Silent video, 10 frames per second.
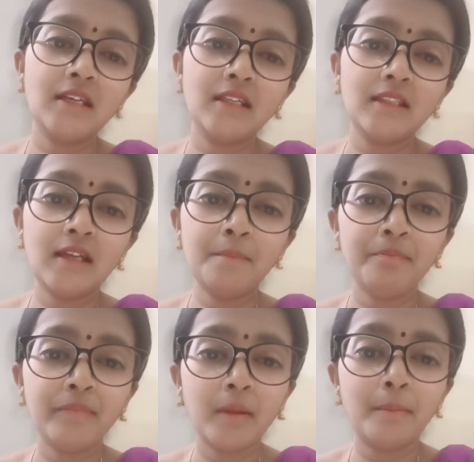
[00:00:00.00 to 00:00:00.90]
the
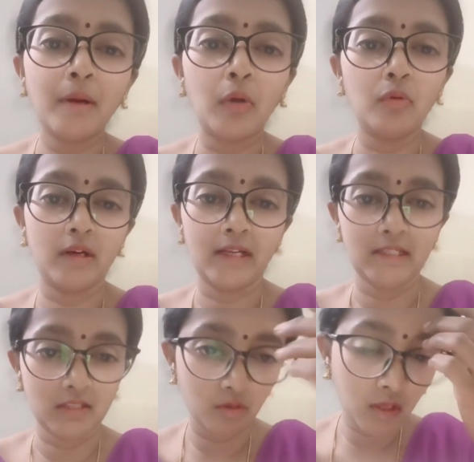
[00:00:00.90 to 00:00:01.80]
brown
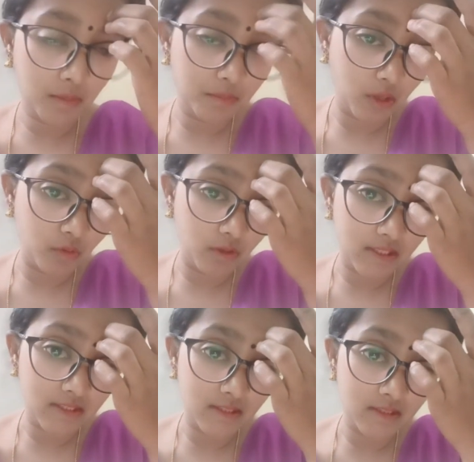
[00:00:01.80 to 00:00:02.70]
rice. Okay, brown
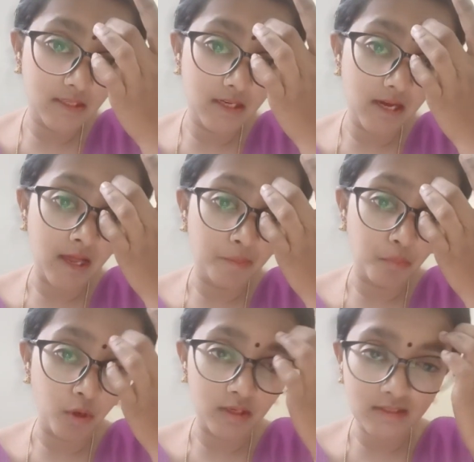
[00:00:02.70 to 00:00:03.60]
rice is the
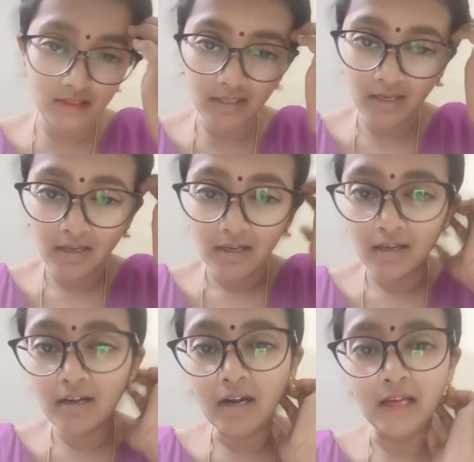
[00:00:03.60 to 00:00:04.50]
unpolished
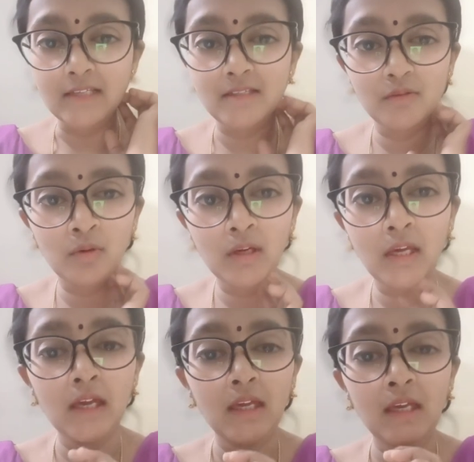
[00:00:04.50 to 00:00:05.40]
rice. Okay,
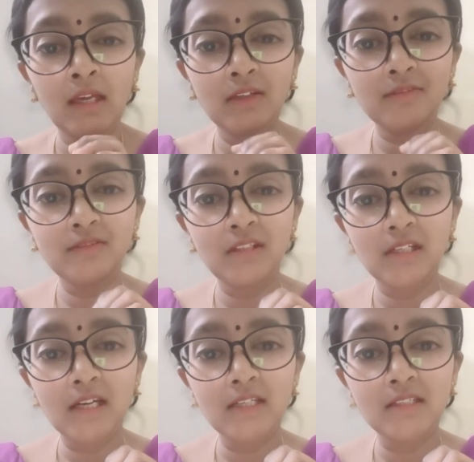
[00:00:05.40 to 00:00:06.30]
if the
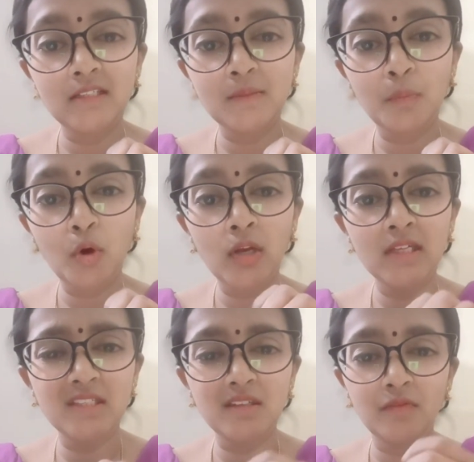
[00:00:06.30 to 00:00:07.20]
rice is
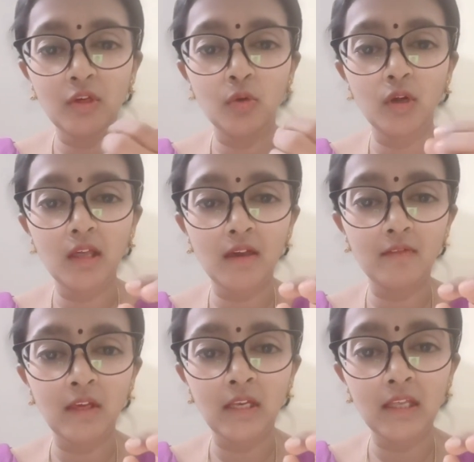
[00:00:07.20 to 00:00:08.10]
polished, we don't
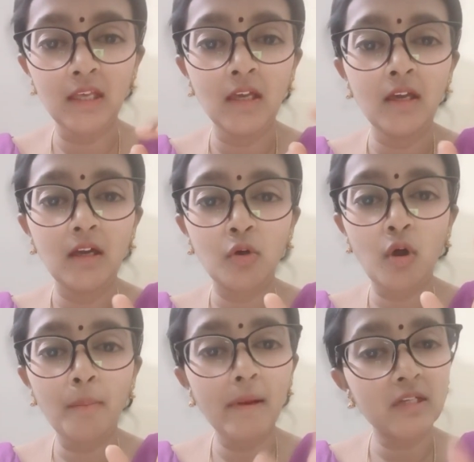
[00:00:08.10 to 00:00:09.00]
have any
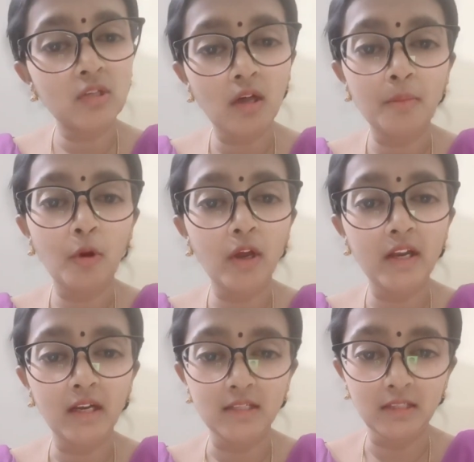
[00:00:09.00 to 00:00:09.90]
complex
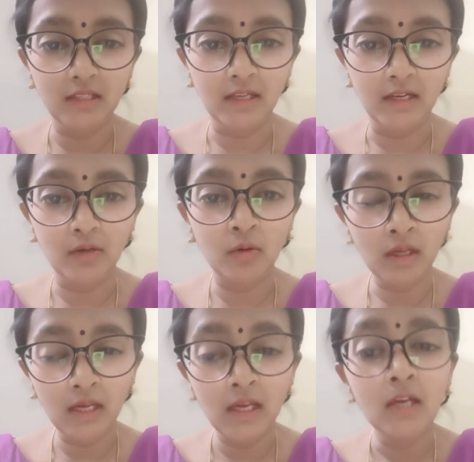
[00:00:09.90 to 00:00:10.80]
carbohydrates in that.
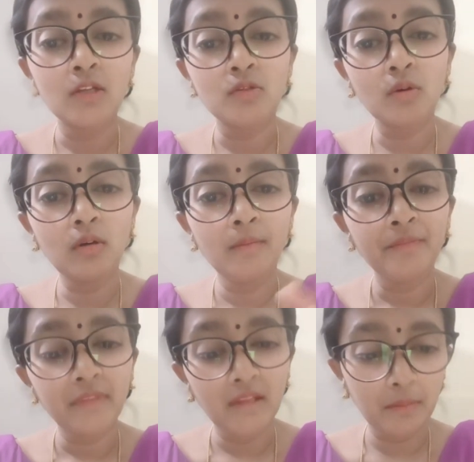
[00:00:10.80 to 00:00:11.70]
Okay, so
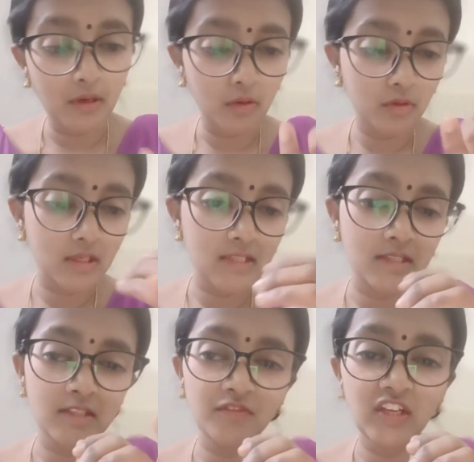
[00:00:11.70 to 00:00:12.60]
the brown rice
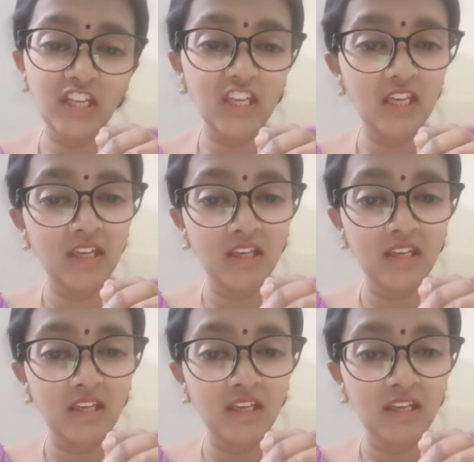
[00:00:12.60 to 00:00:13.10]
is very